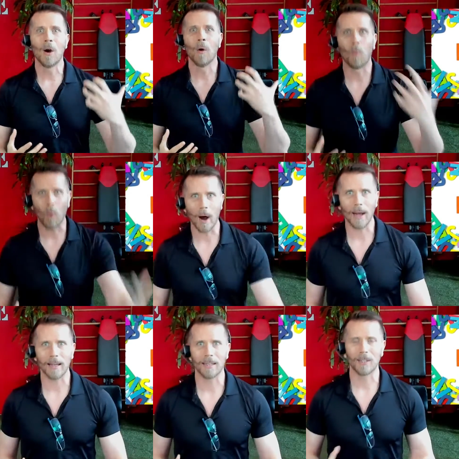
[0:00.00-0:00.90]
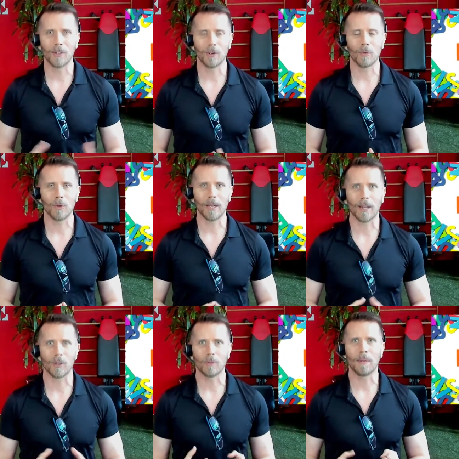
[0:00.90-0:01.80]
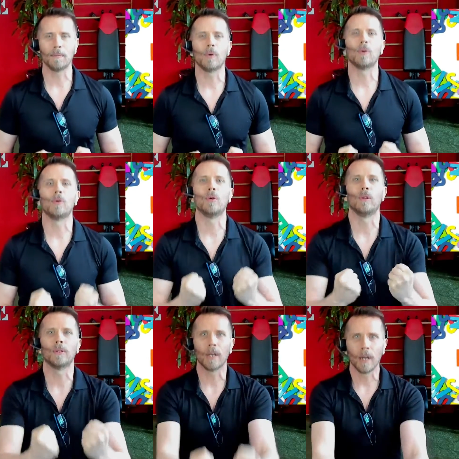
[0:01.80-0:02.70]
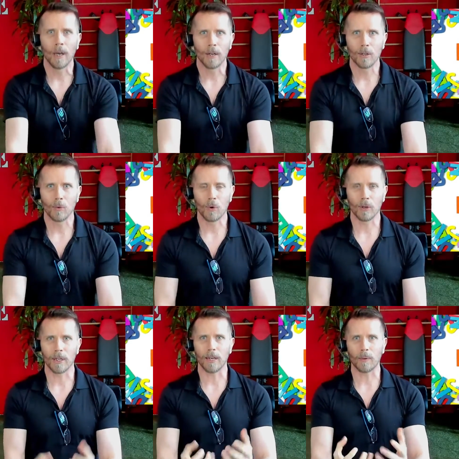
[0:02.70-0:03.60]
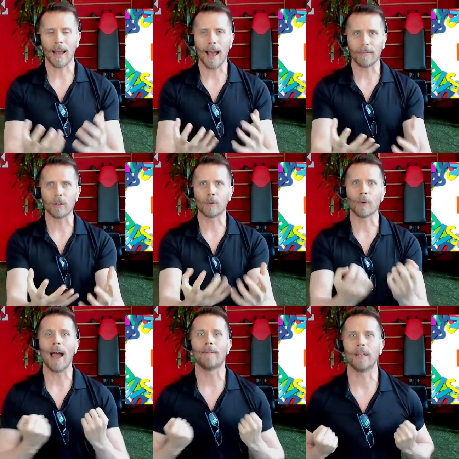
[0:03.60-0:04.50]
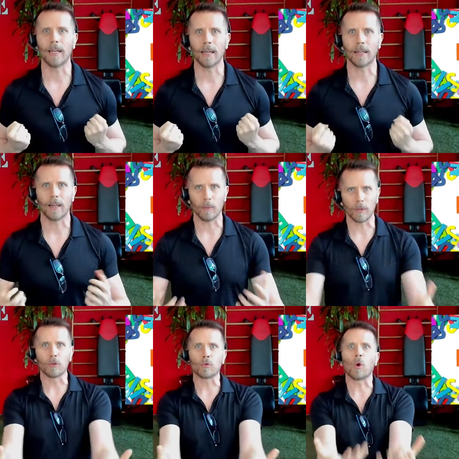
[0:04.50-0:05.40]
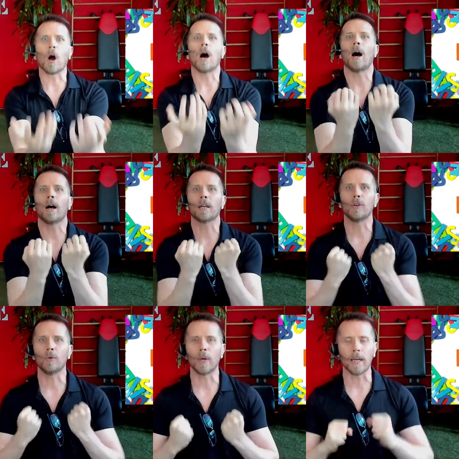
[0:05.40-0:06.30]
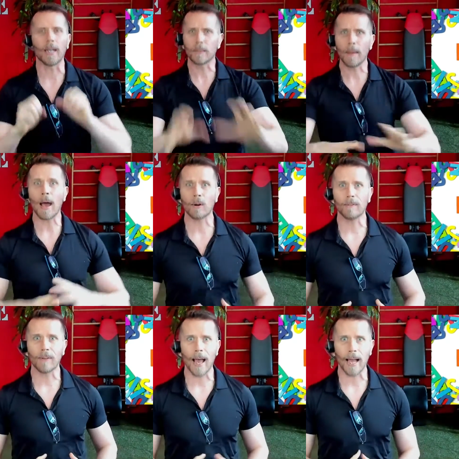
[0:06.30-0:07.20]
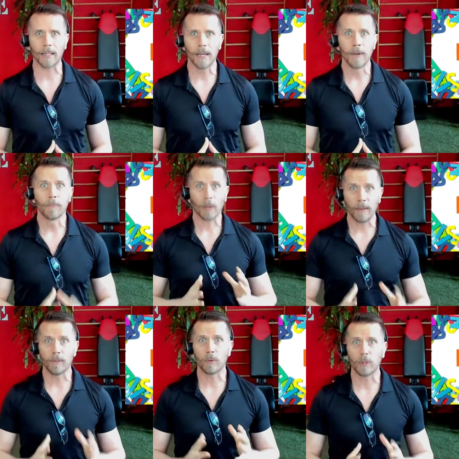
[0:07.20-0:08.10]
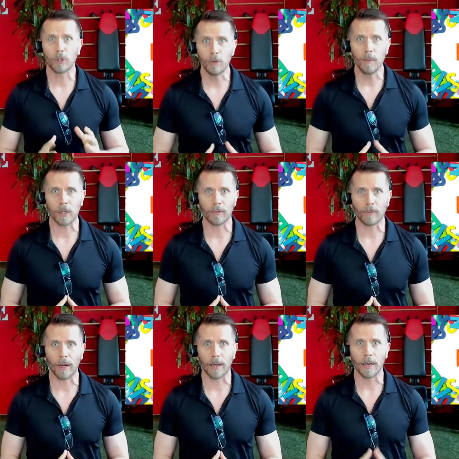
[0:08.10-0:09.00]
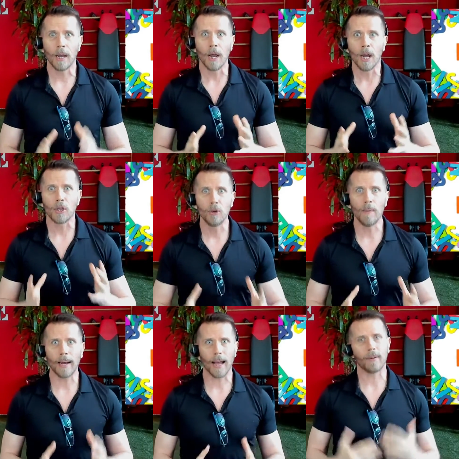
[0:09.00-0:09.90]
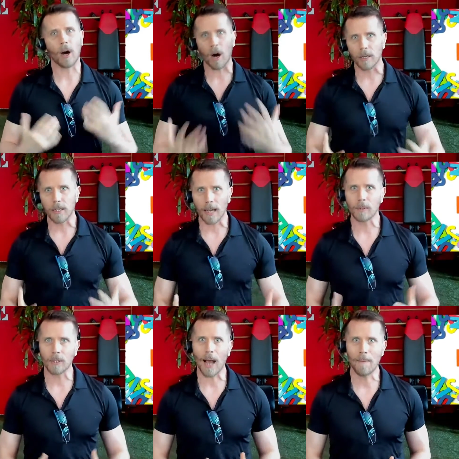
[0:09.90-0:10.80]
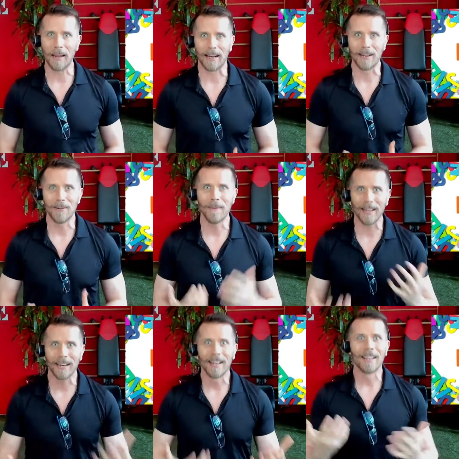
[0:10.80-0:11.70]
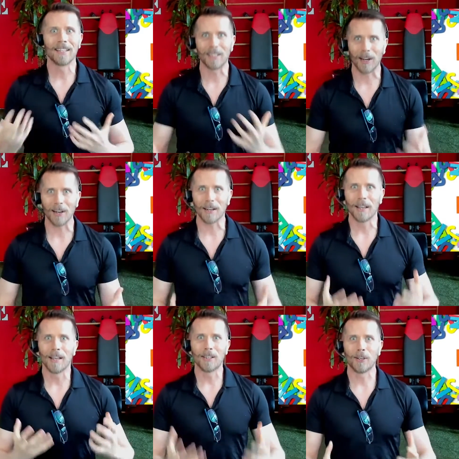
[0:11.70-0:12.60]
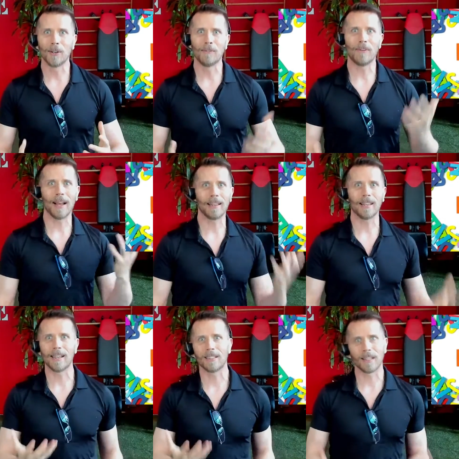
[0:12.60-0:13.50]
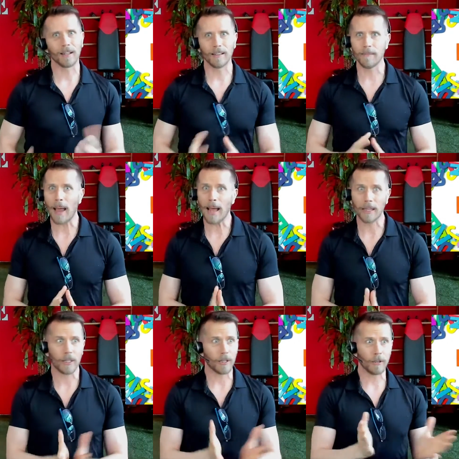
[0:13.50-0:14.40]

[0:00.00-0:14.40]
want to do your workout. You would be pulled towards it. It would have a gravity that would draw you in. As a matter of fact, if it was too much fun, you might have a hard time stopping. You might start to find that there's a little imbalance.